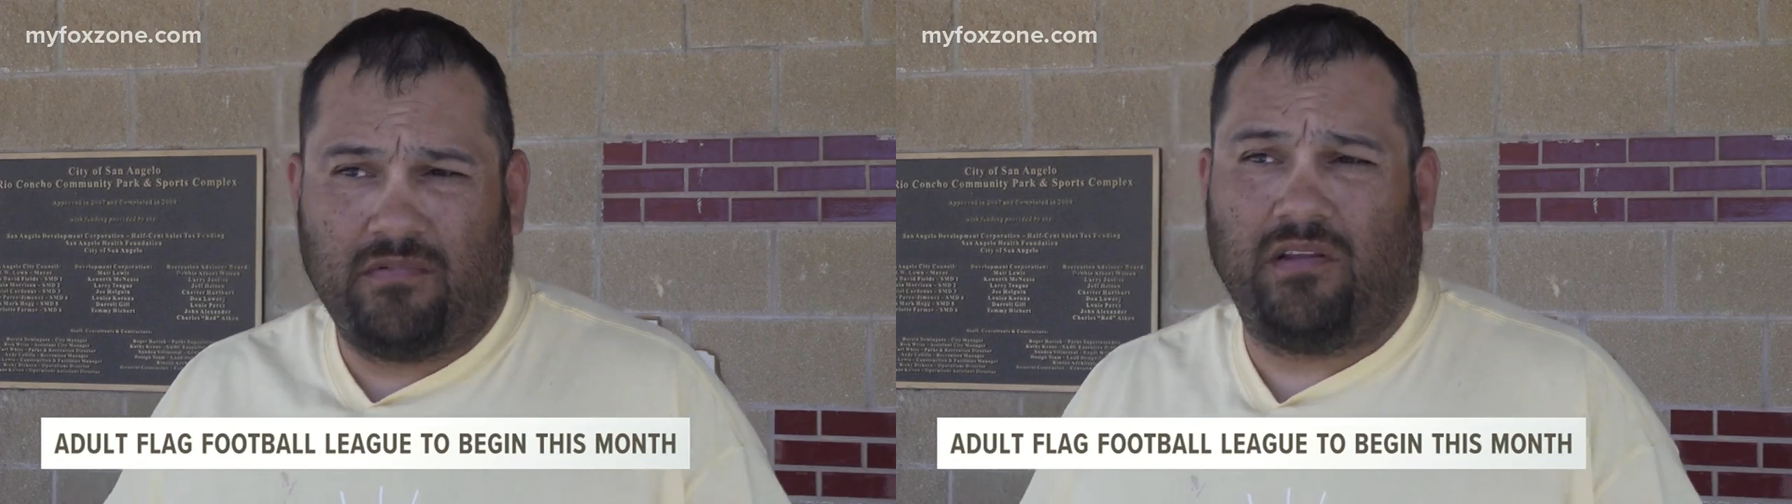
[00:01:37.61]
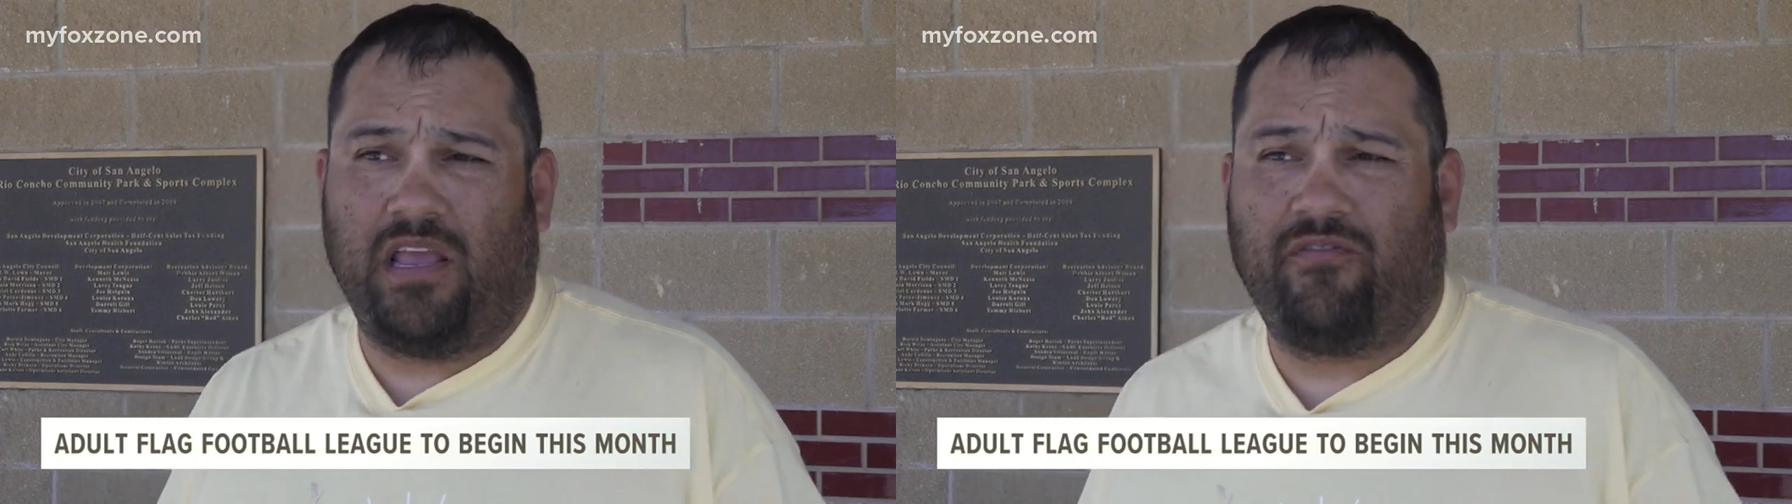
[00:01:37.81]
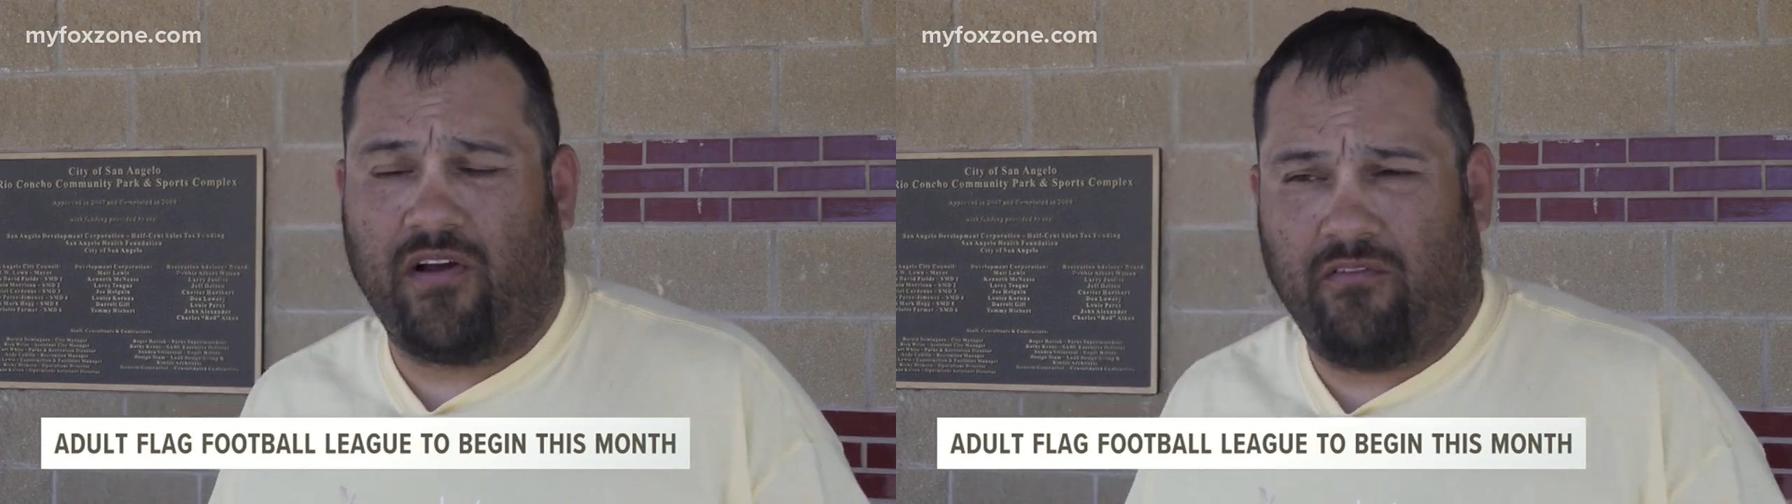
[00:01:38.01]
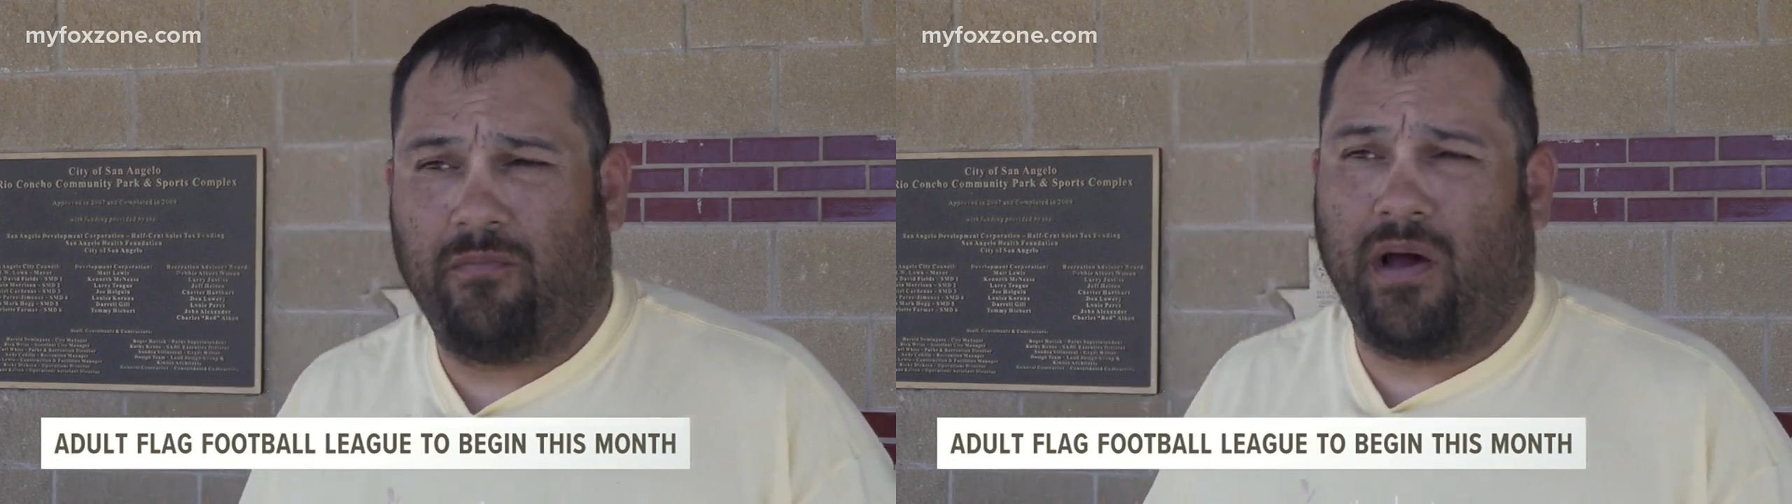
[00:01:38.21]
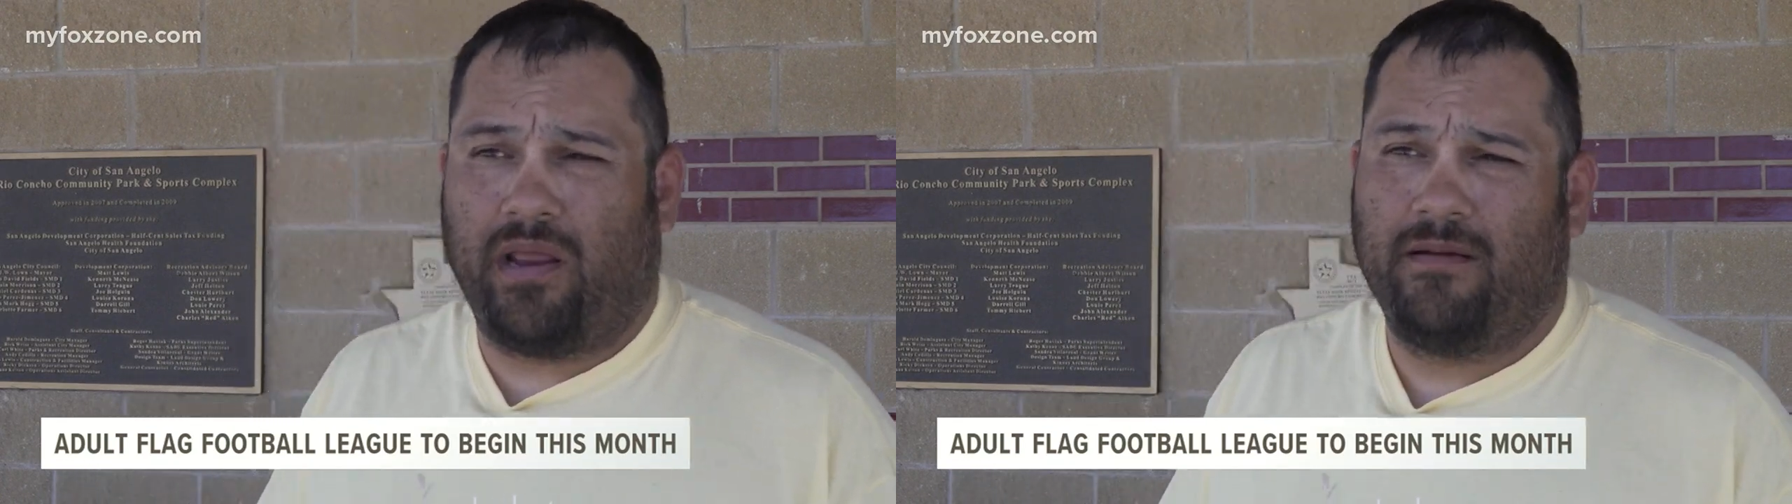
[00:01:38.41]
league for everybody.